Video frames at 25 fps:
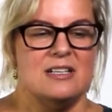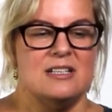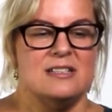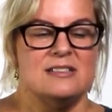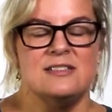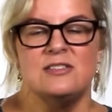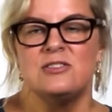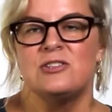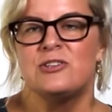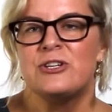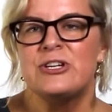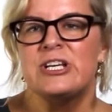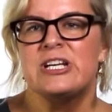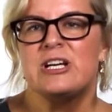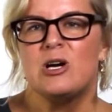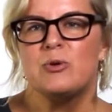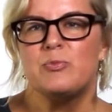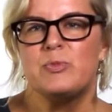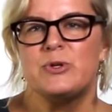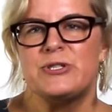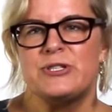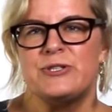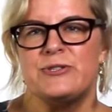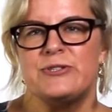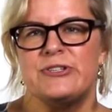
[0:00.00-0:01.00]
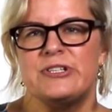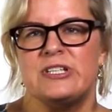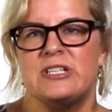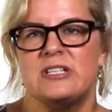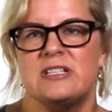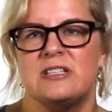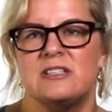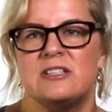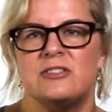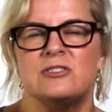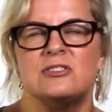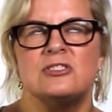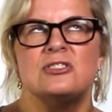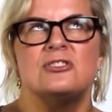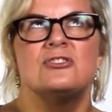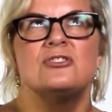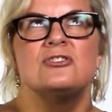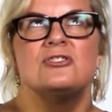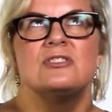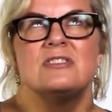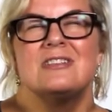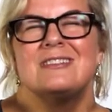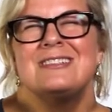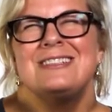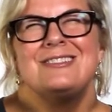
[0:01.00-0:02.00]
is a learning opportunity and there's,
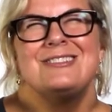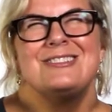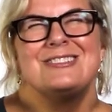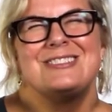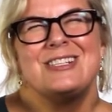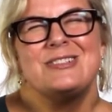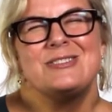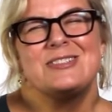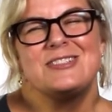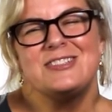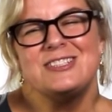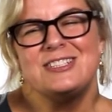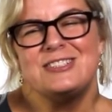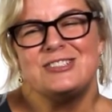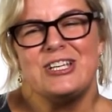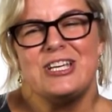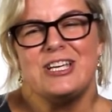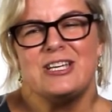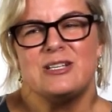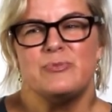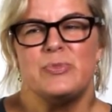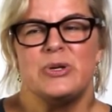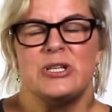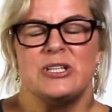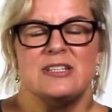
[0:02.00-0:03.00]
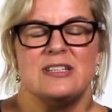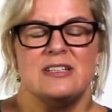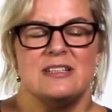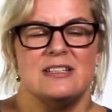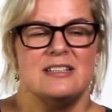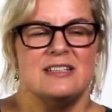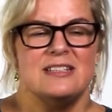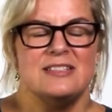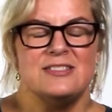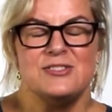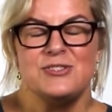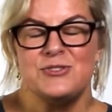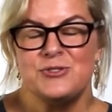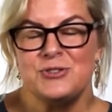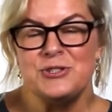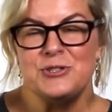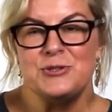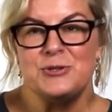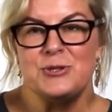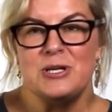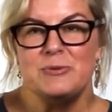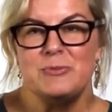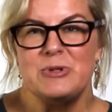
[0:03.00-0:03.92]
I know it sounds cliche, but it's true.